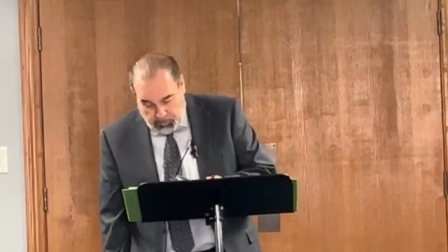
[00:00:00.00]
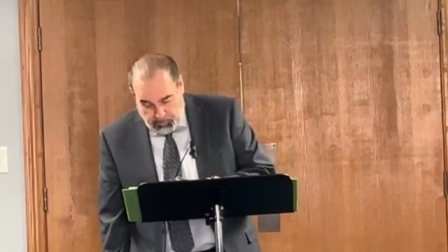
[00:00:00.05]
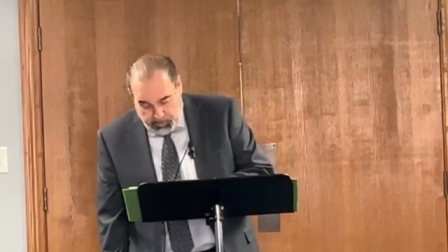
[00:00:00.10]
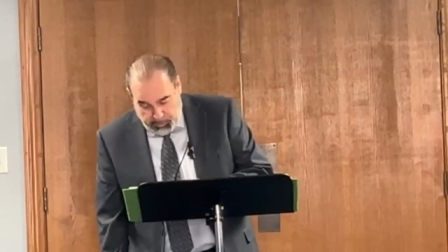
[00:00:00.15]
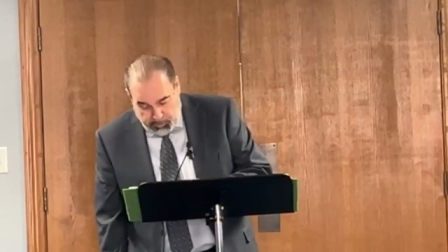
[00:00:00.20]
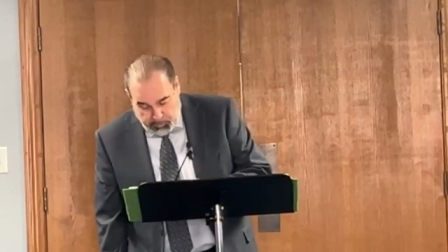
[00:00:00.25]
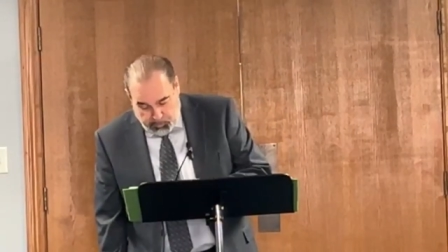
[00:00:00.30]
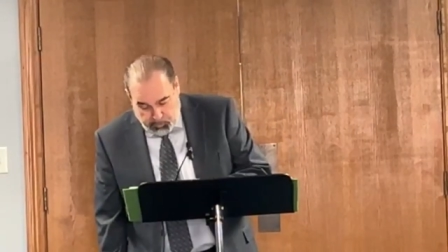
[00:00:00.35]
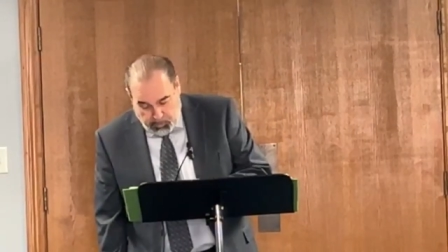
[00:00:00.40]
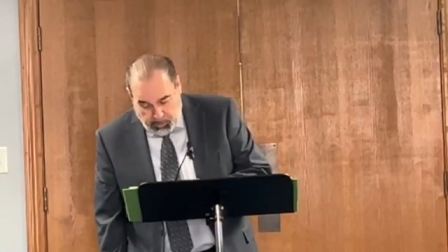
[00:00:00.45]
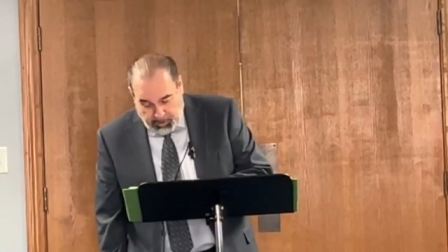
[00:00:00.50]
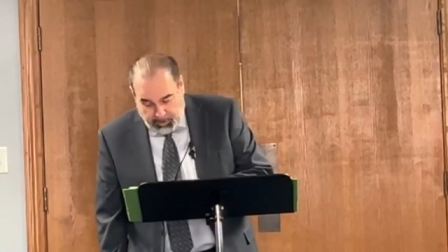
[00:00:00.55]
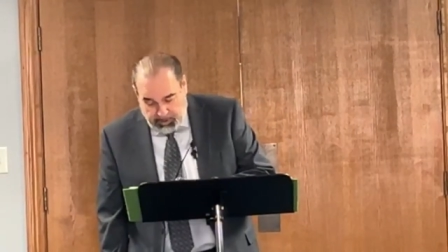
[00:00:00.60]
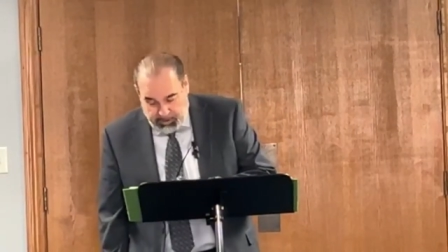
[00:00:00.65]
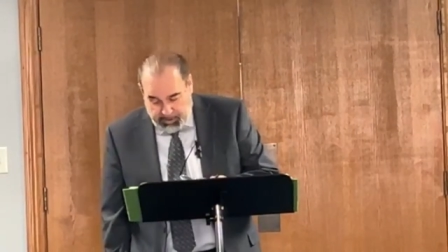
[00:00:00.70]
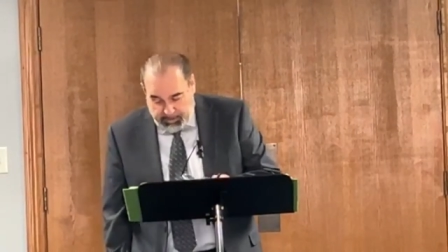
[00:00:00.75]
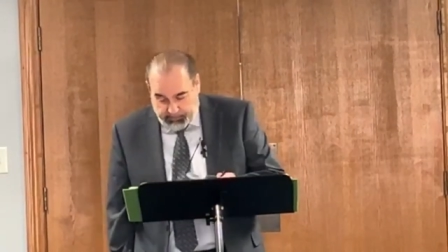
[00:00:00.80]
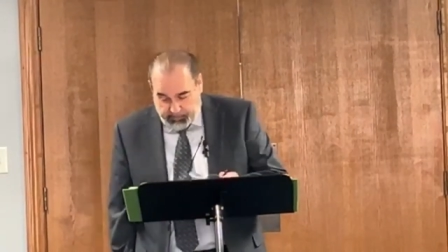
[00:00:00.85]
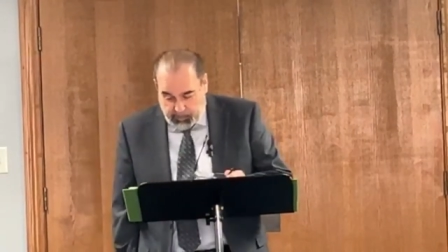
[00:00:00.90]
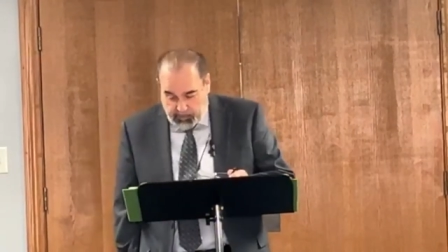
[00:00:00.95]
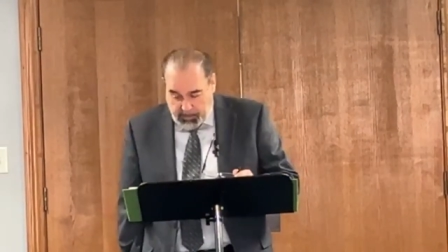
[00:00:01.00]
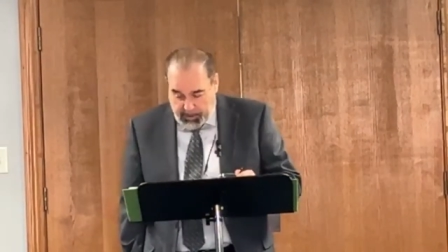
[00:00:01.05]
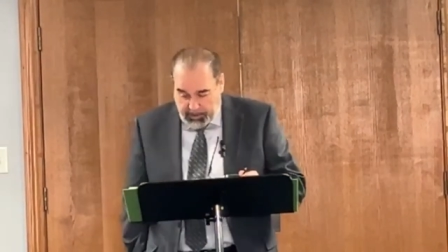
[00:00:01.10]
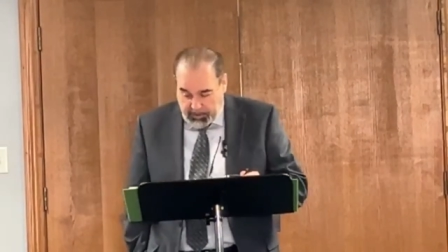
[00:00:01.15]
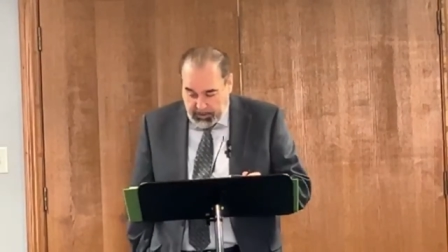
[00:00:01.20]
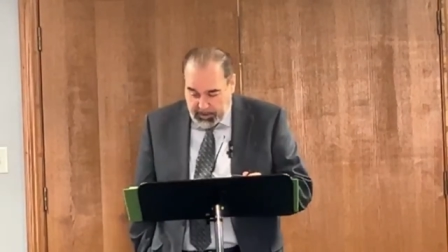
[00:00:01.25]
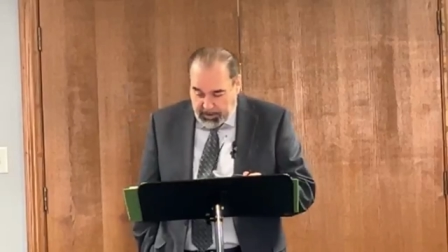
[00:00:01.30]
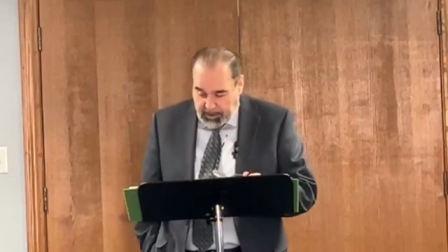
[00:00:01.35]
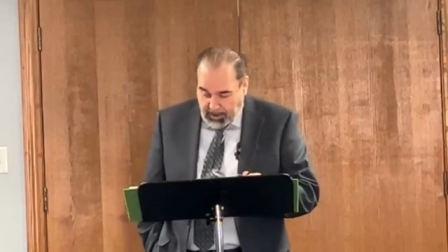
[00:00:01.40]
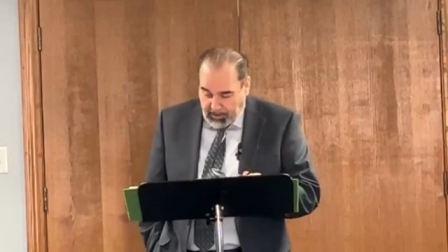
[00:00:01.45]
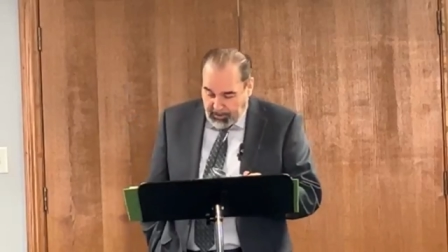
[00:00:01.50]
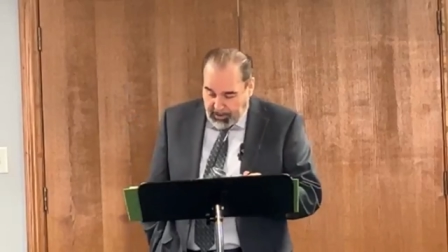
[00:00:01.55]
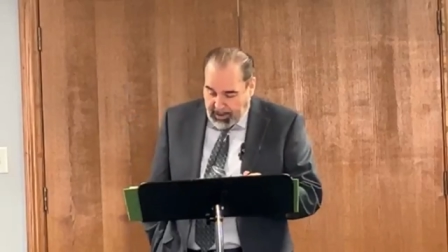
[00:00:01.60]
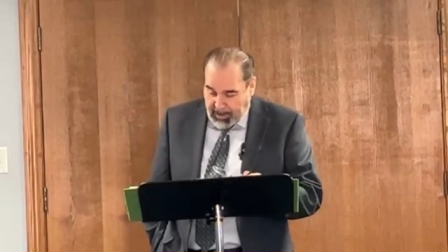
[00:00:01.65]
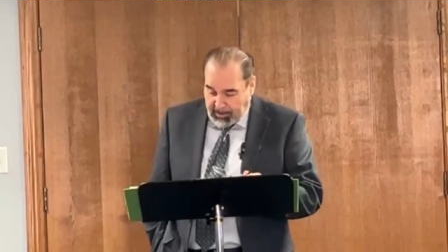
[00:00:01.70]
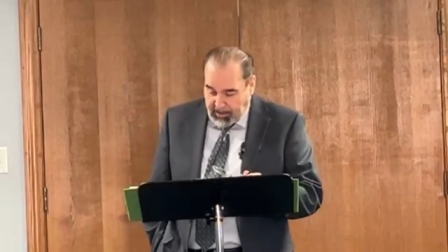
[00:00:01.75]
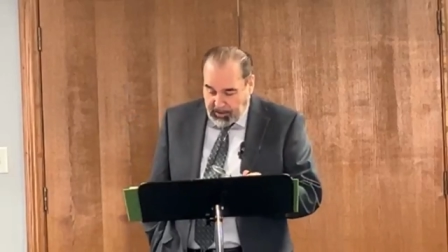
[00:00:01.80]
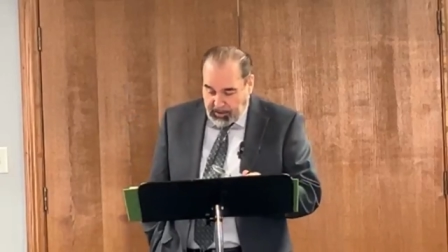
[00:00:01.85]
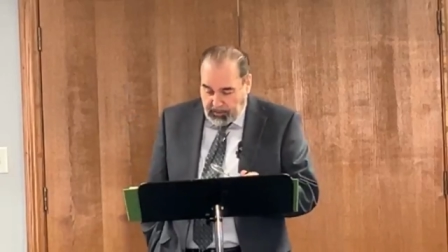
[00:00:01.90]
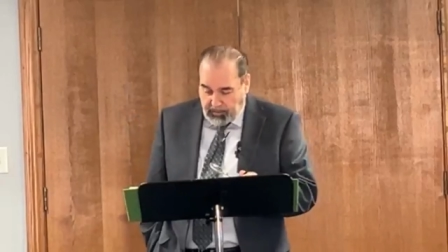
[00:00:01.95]
So it's relative to where you start
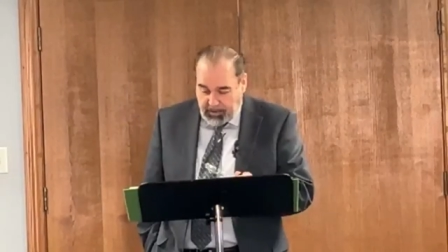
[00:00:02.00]
at.